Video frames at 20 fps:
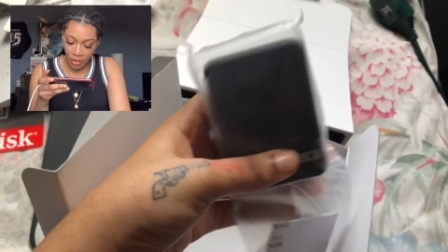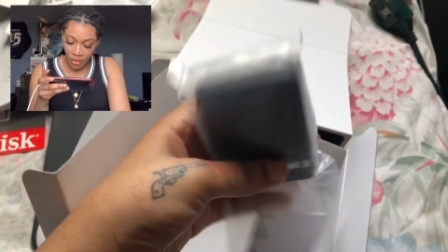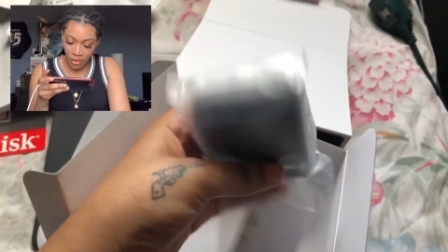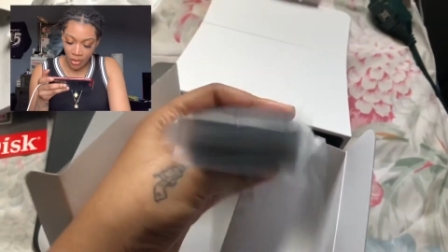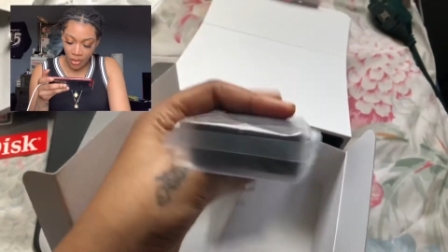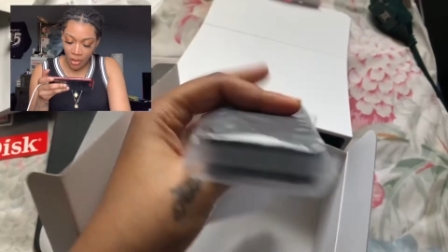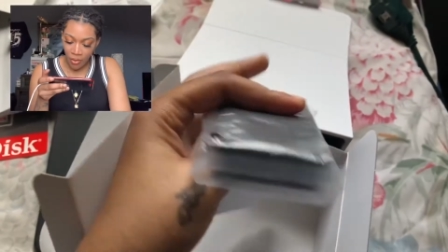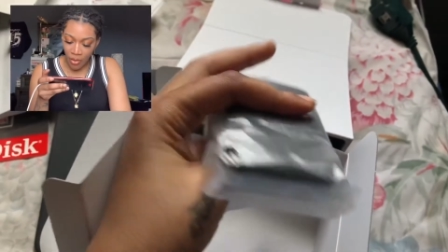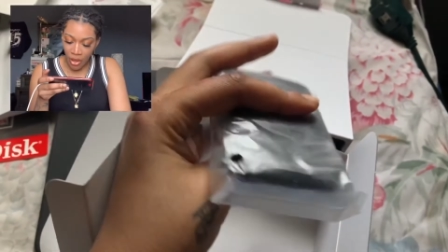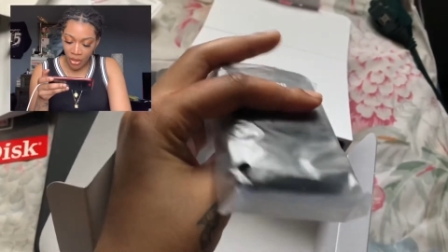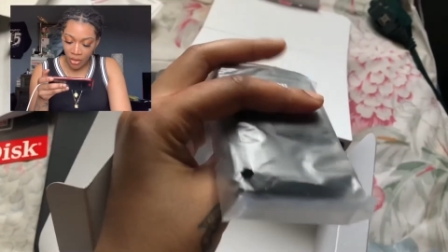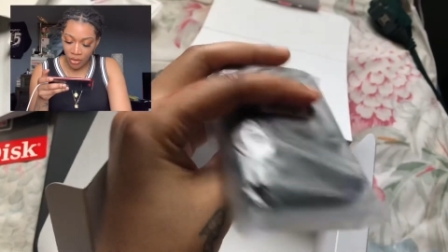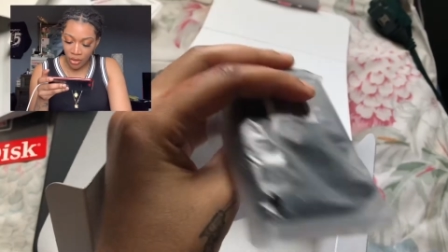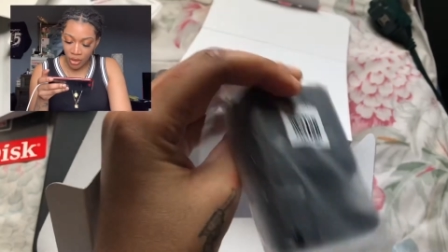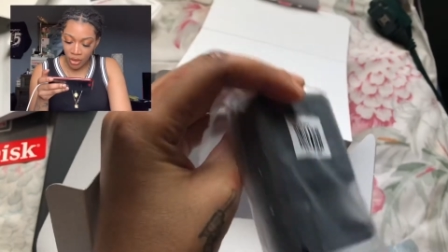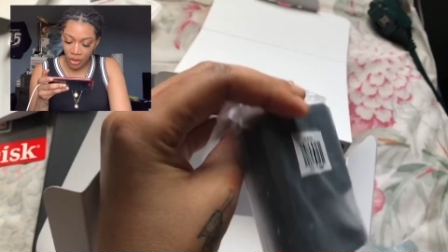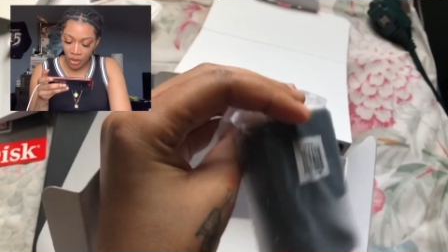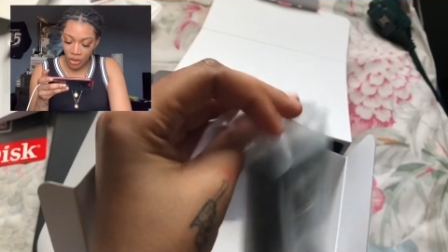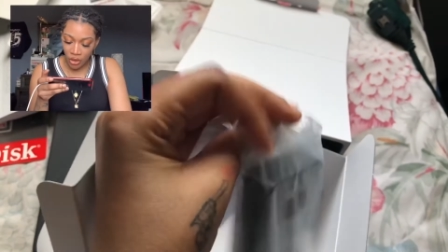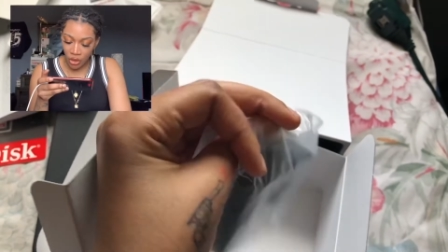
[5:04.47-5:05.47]
the
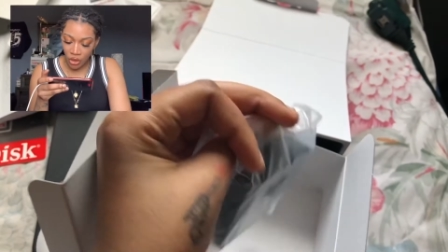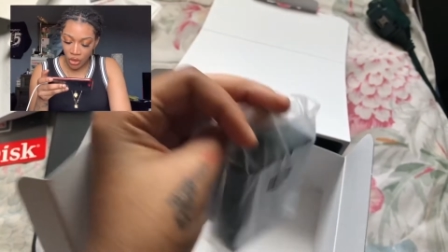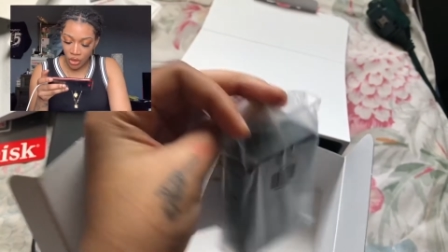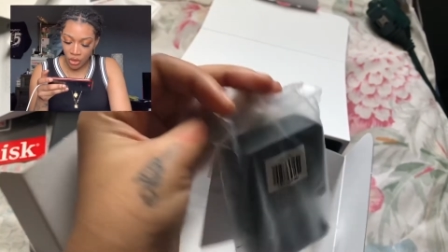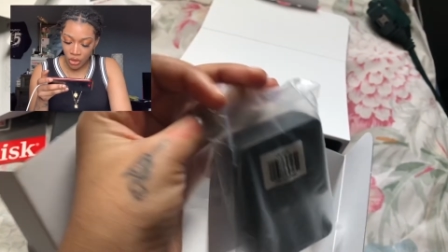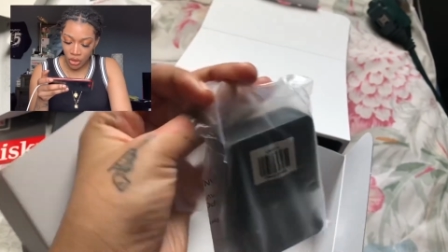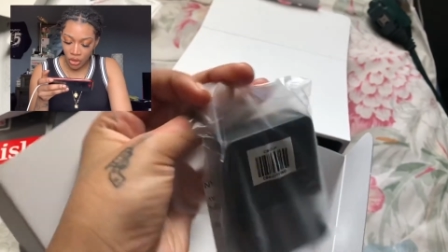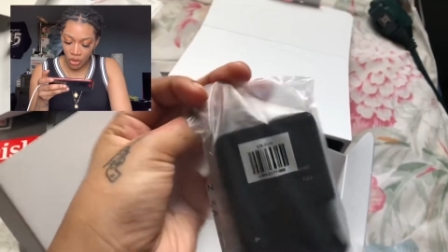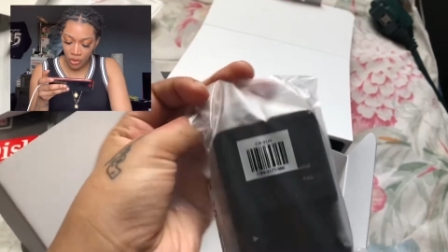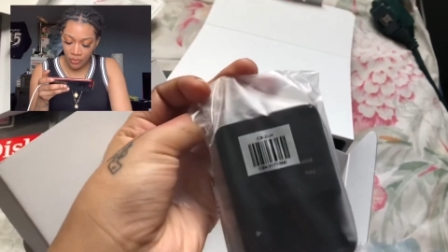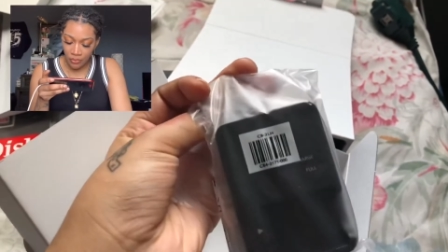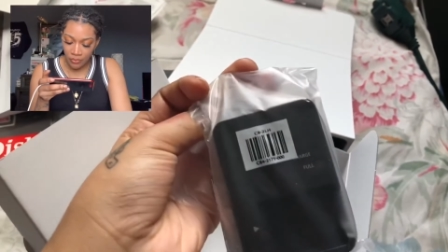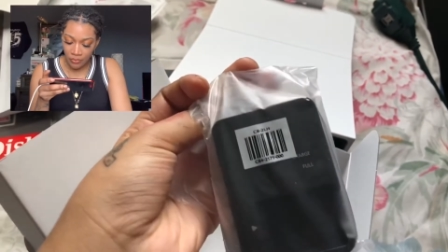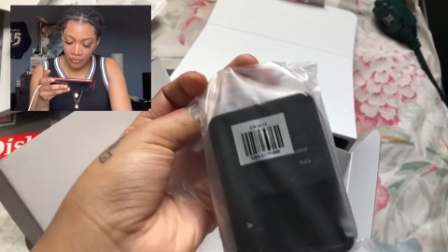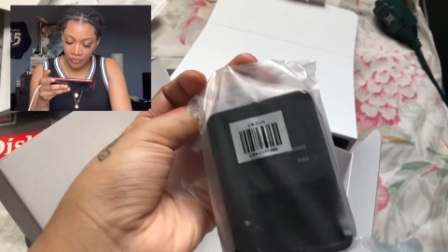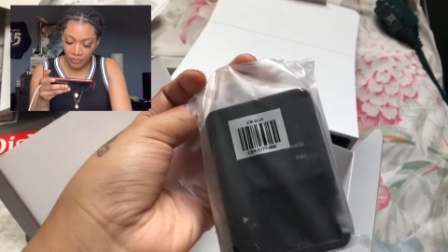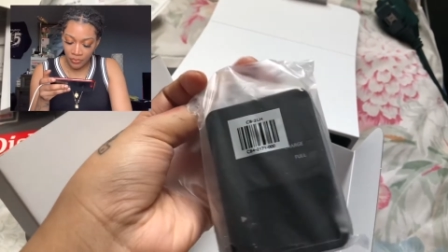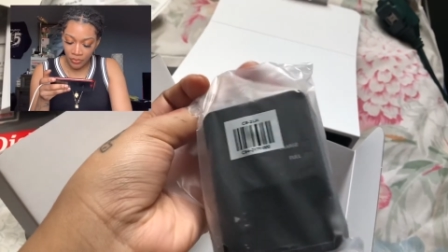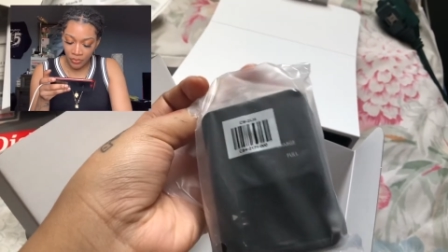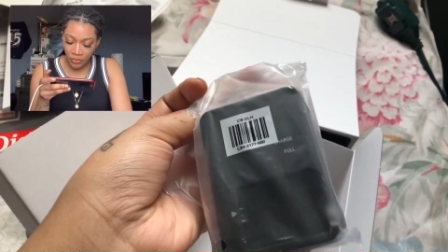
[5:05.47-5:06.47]
battery charger.
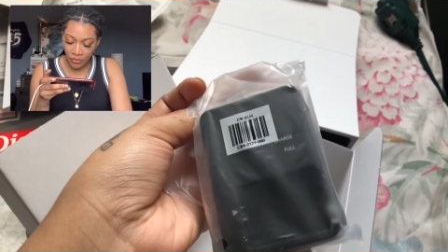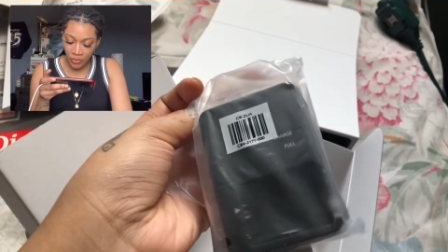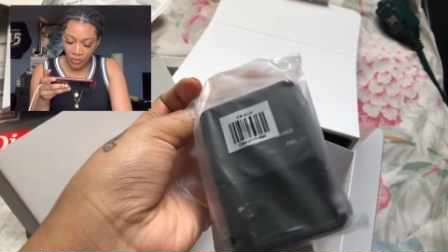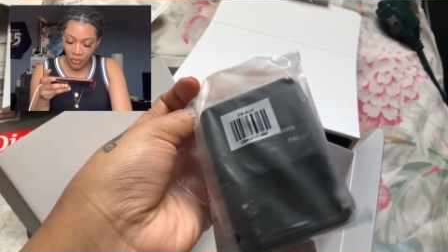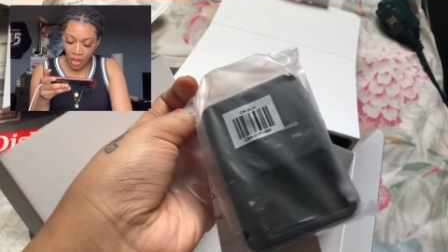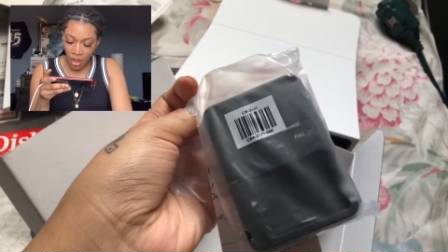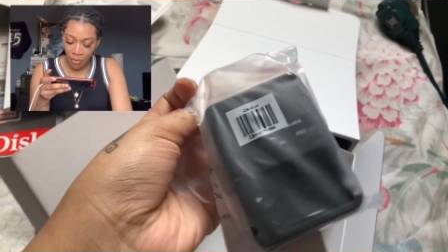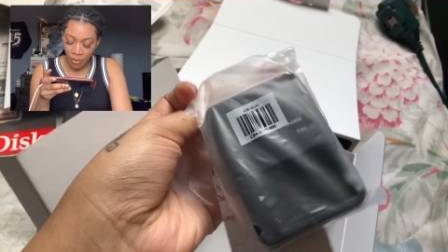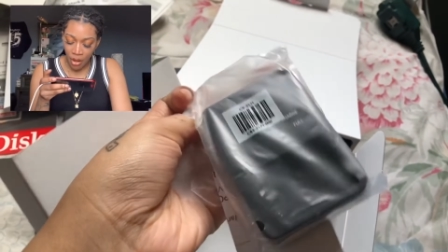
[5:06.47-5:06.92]
I'm